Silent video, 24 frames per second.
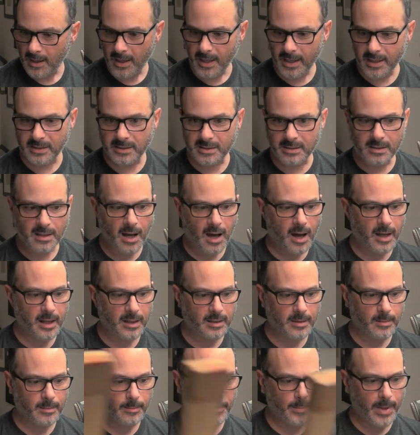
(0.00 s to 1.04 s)
It's
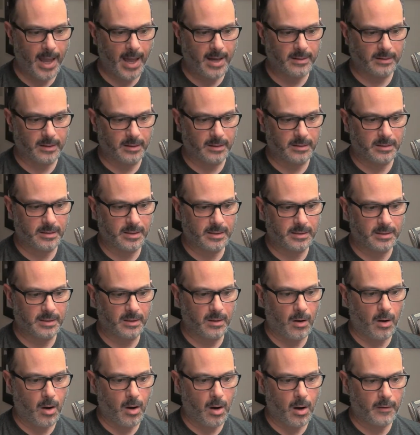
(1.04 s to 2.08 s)
not balanced. It's an
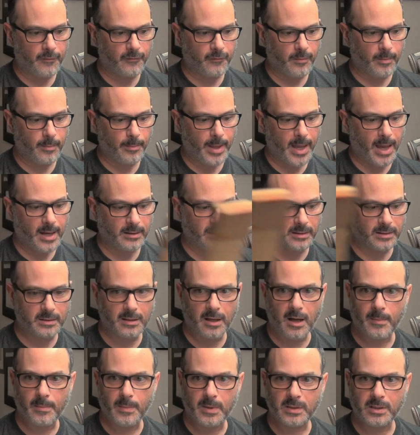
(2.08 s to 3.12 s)
off balance
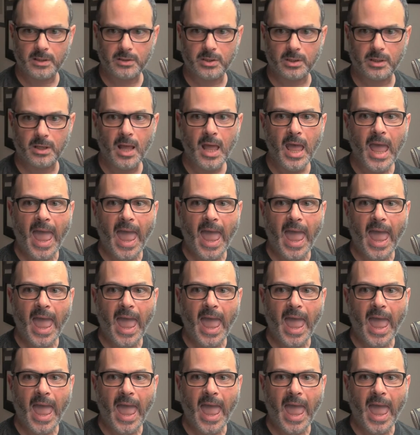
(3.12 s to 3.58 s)
composition.